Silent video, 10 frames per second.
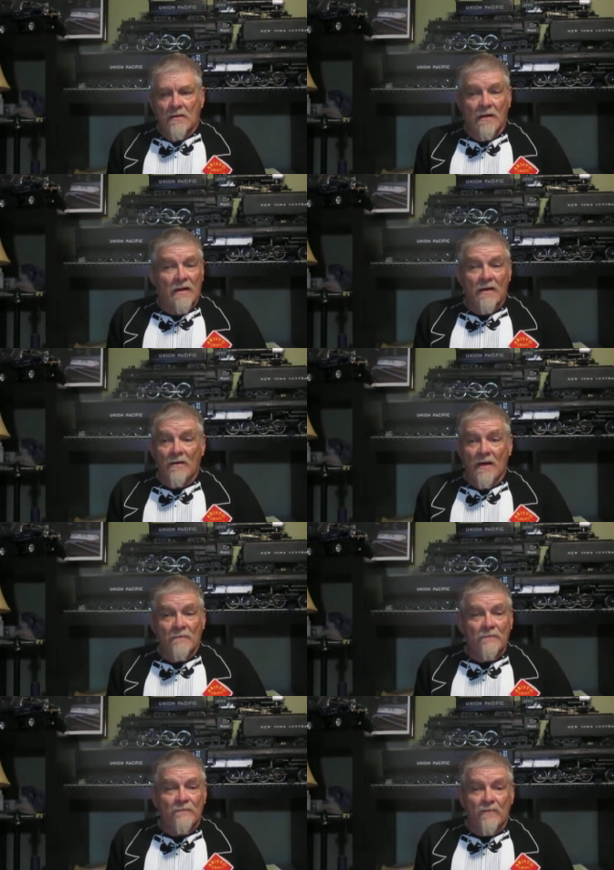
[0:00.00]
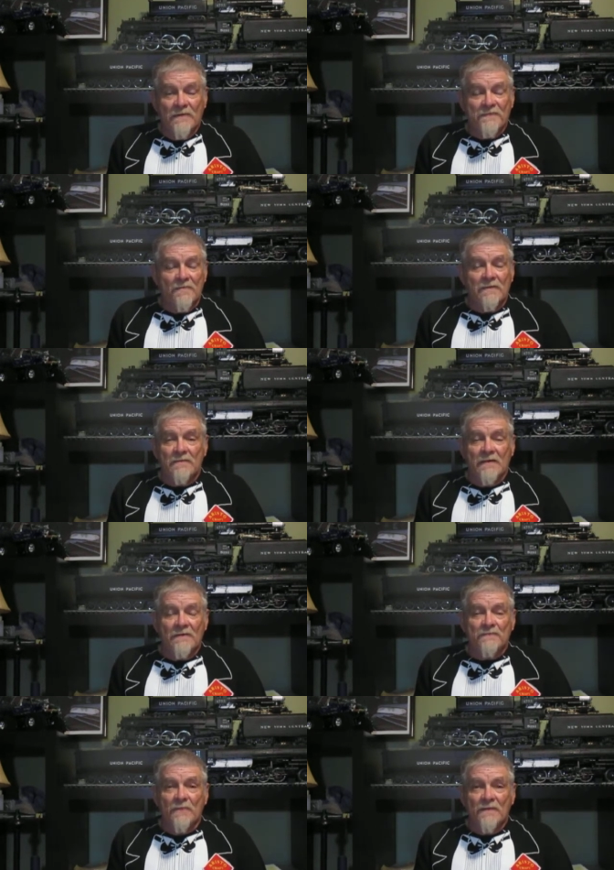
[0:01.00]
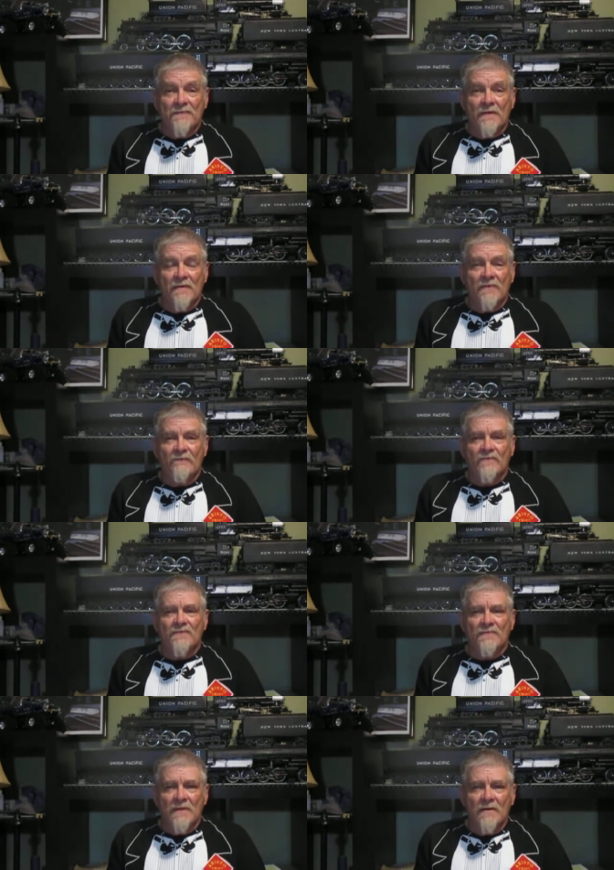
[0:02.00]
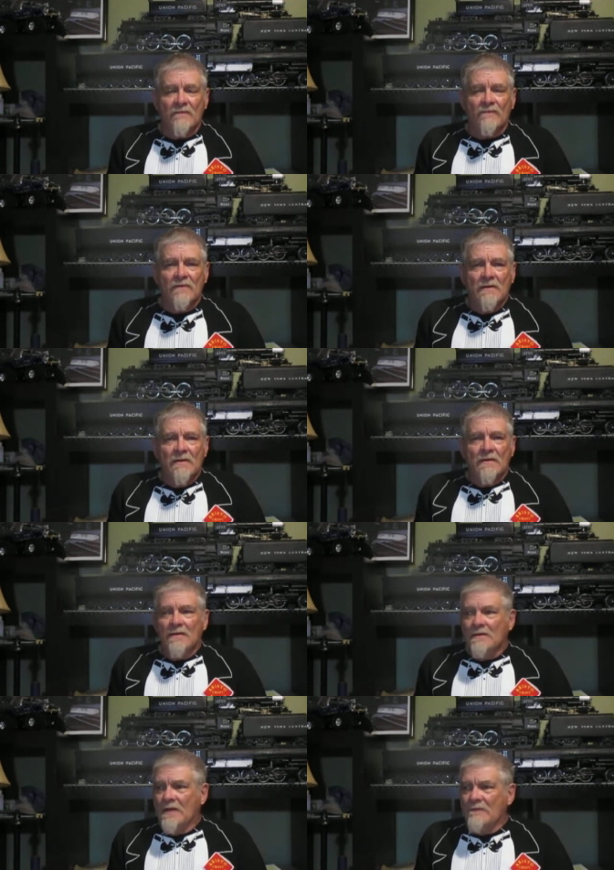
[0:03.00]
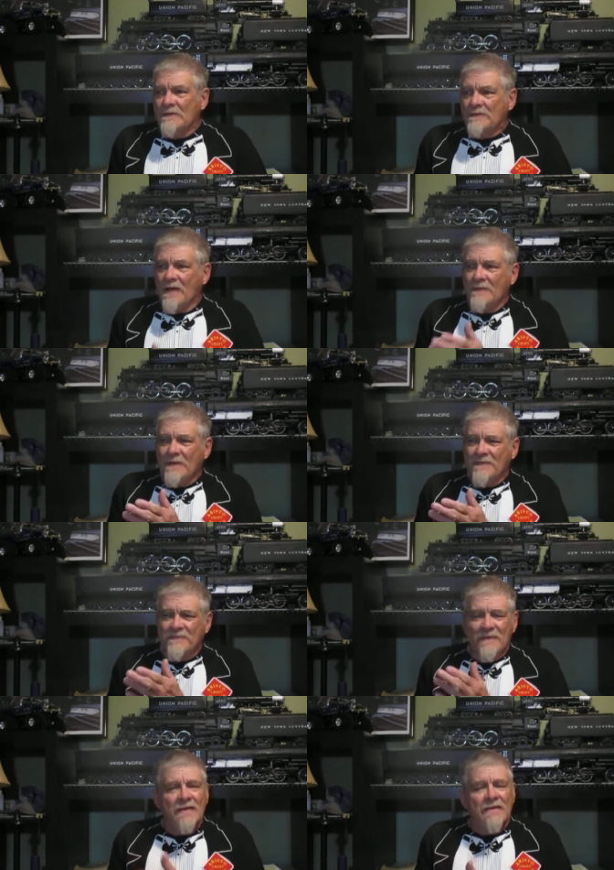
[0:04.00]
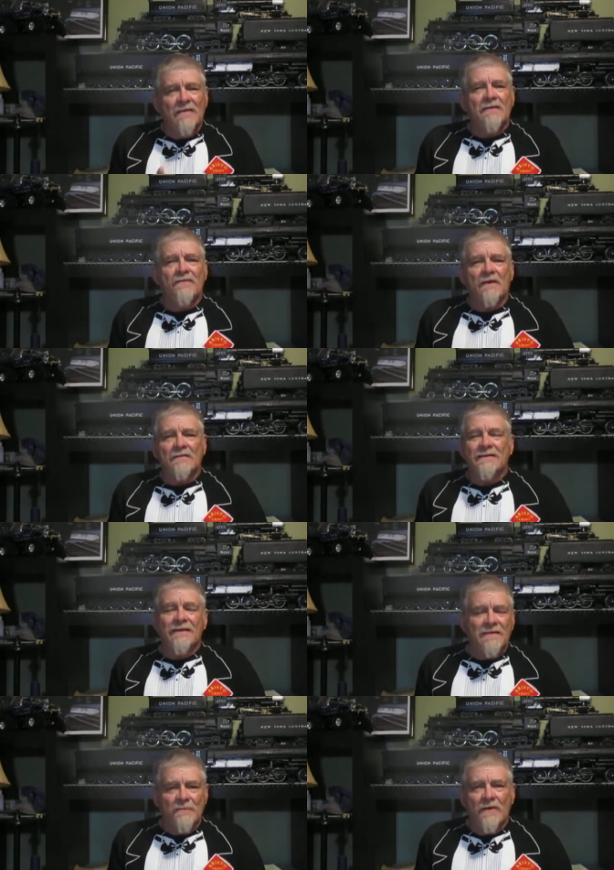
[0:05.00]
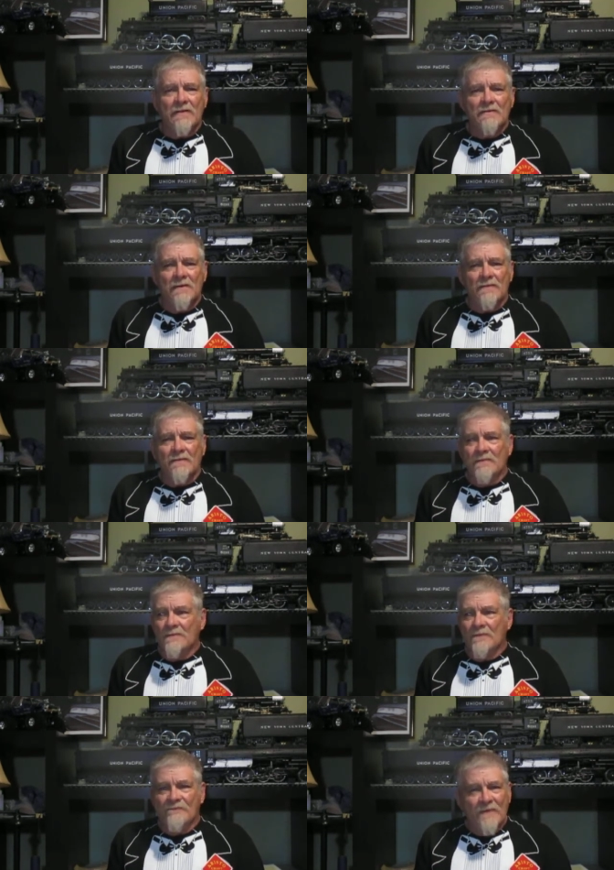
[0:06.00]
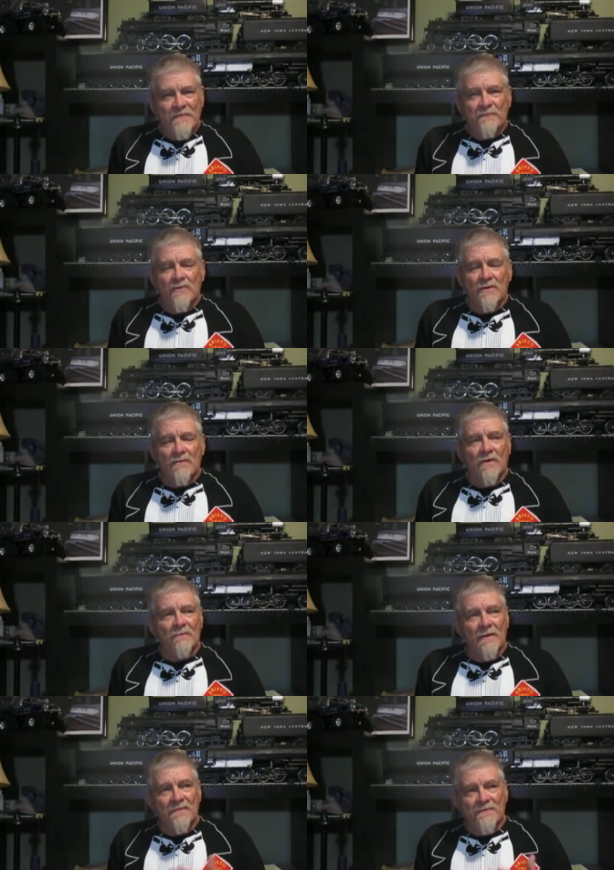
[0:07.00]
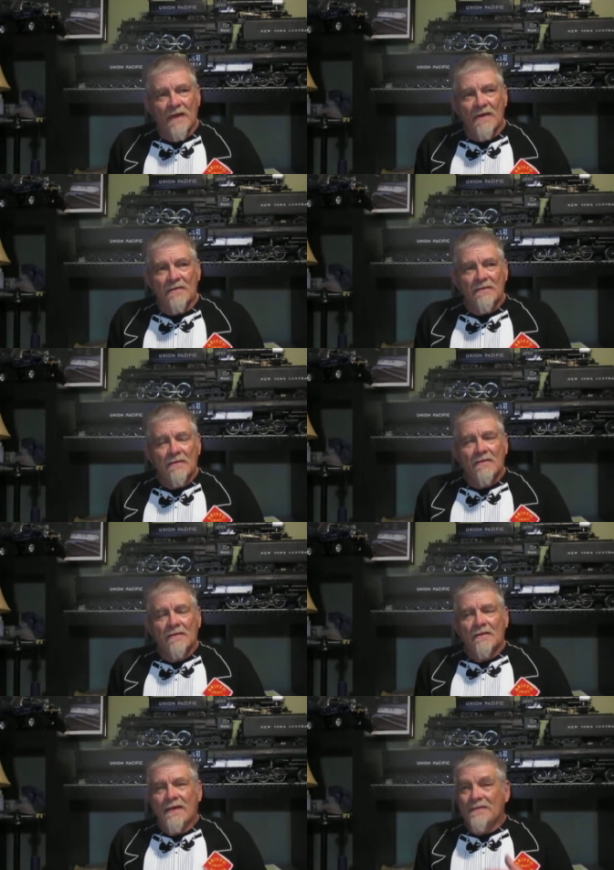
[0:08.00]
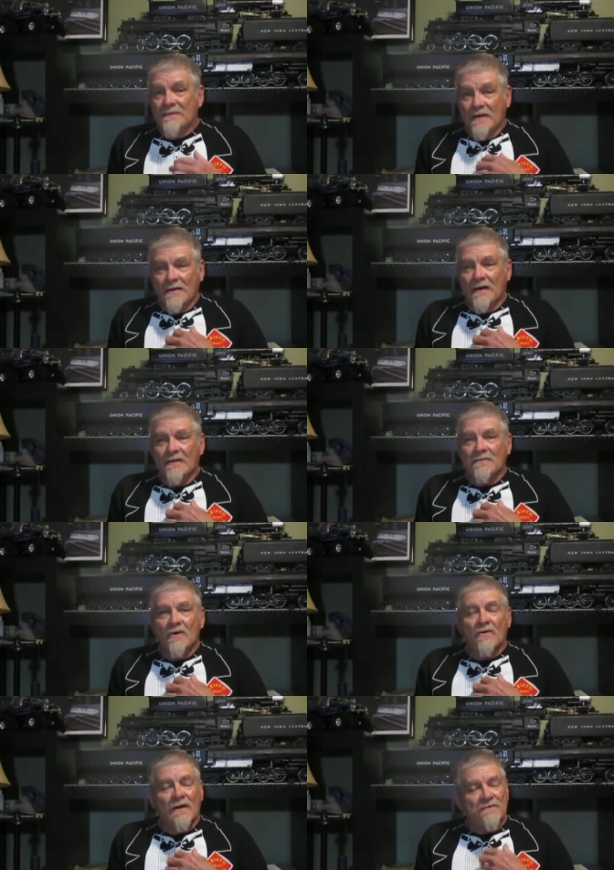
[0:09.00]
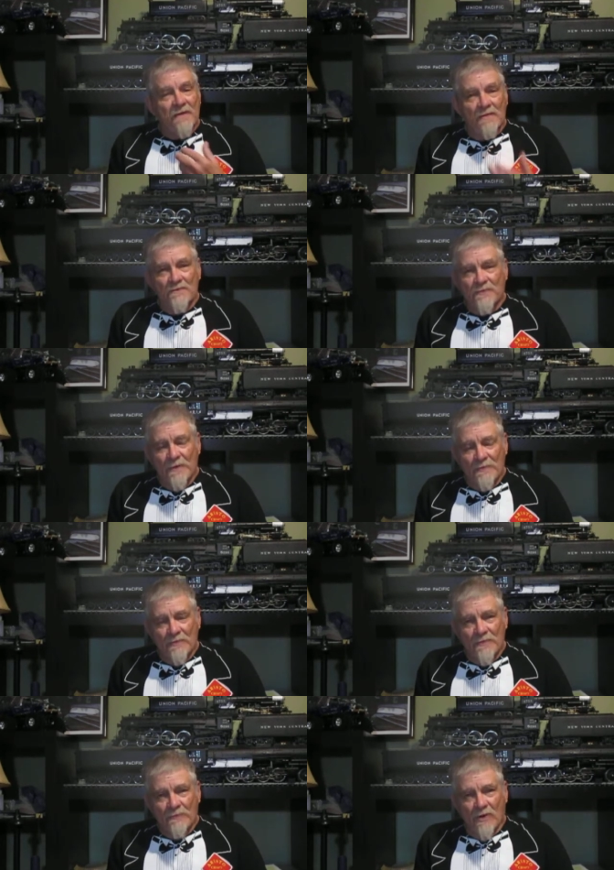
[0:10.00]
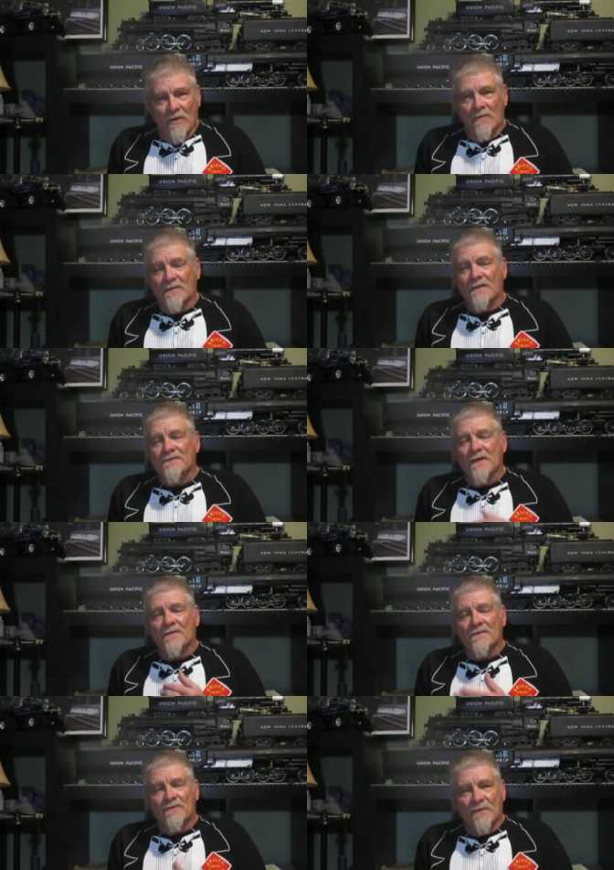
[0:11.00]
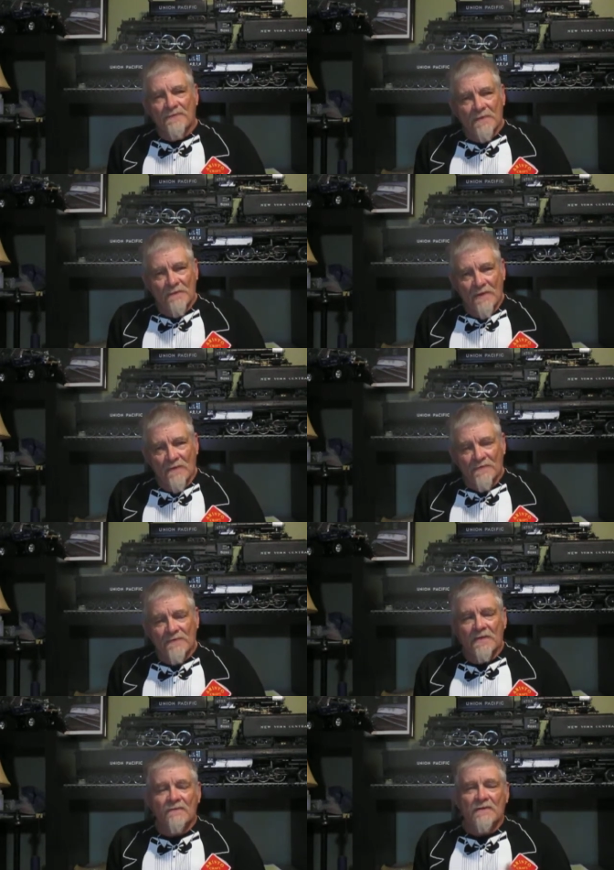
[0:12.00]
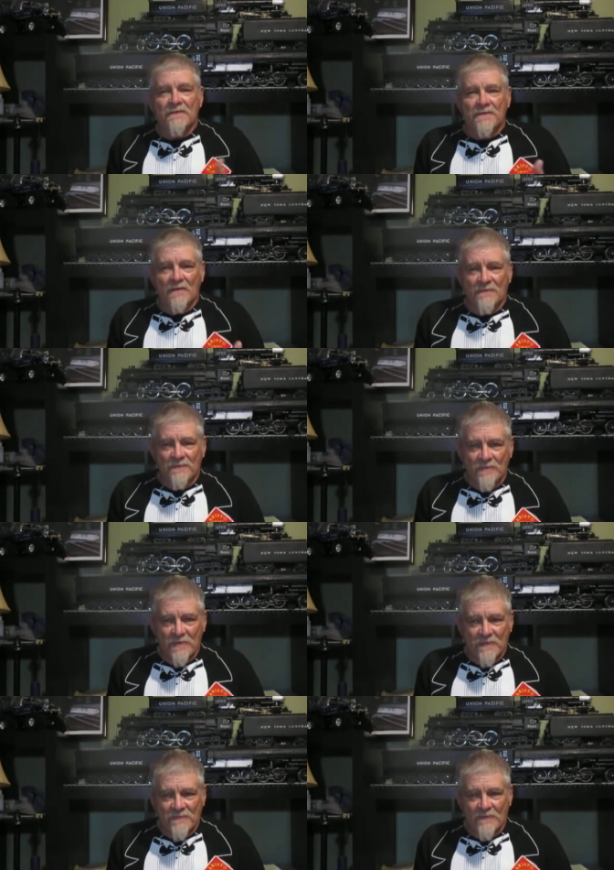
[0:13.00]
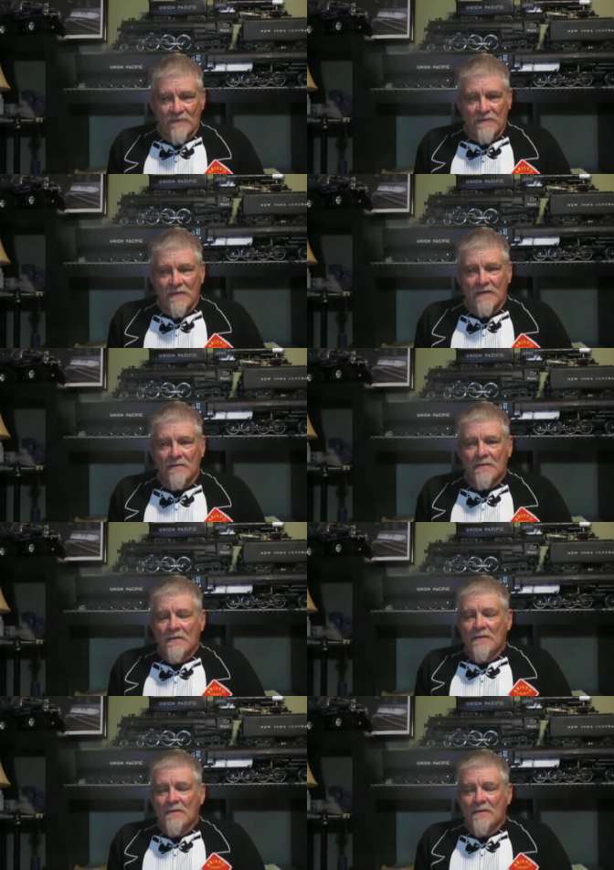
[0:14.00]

I, I recently in the last months, I the first love. Every time I say anything to anybody on Facebook or on my site, and yeah, I know I challenge people with Paul, and I challenge once saved, always saved, and I challenge some of that stuff like that.